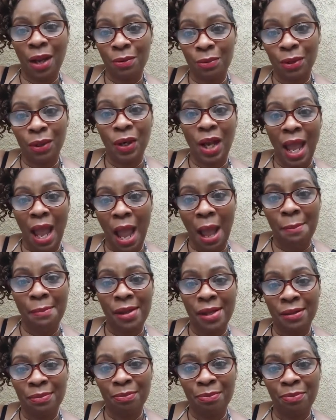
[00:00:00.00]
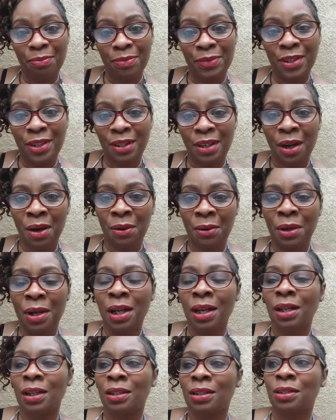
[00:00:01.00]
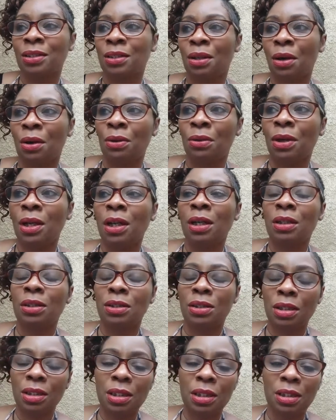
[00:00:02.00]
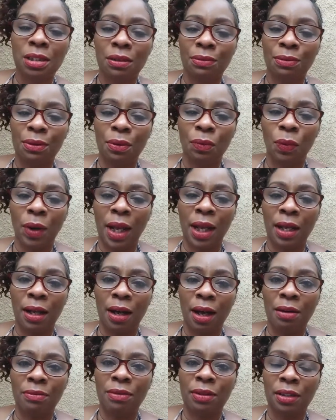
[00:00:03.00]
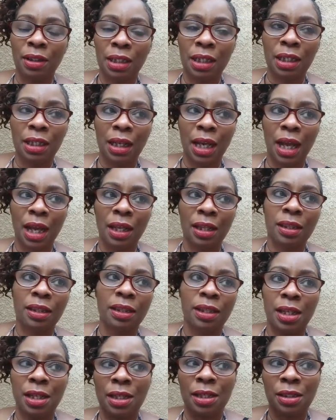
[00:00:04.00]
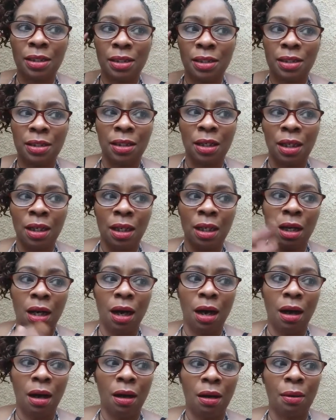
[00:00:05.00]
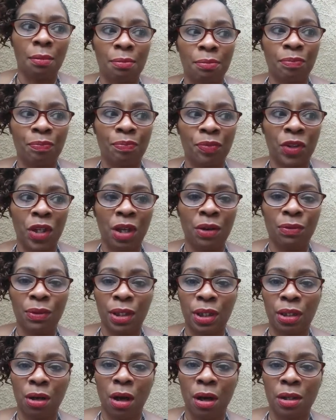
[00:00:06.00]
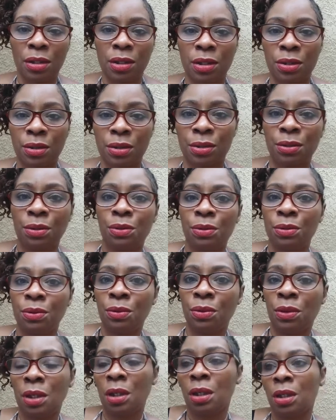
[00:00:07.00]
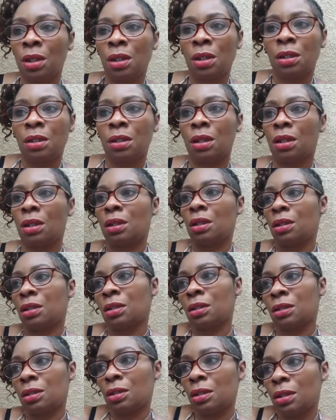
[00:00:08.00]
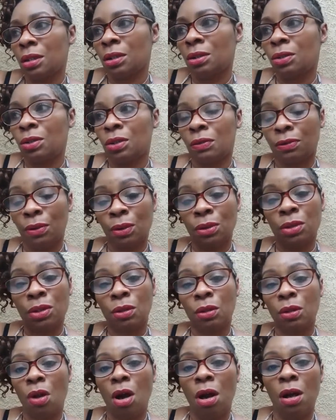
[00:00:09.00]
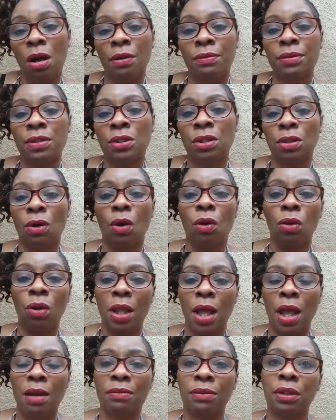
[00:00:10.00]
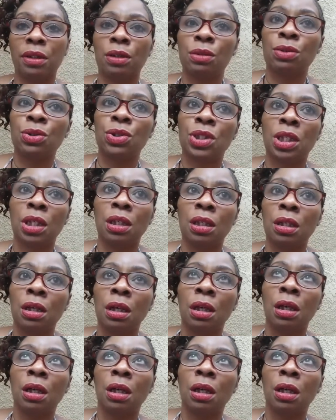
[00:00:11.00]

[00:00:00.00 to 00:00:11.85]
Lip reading: real habit, so just a different way of looking at things in regards to the universal law of soul evolution,